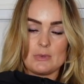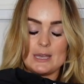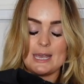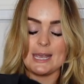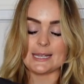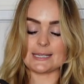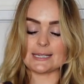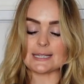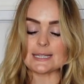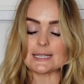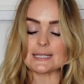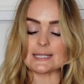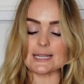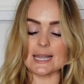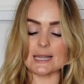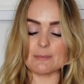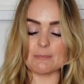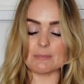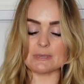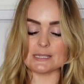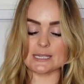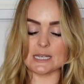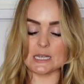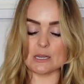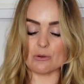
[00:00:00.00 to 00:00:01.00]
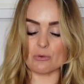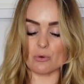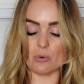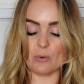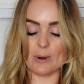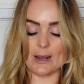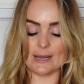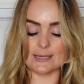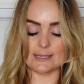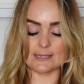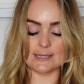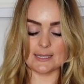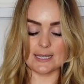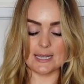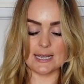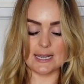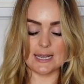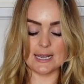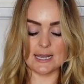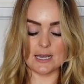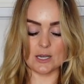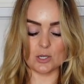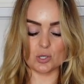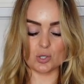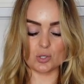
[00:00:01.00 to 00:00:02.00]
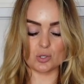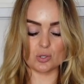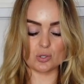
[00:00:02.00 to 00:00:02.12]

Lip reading: It's in the same material as the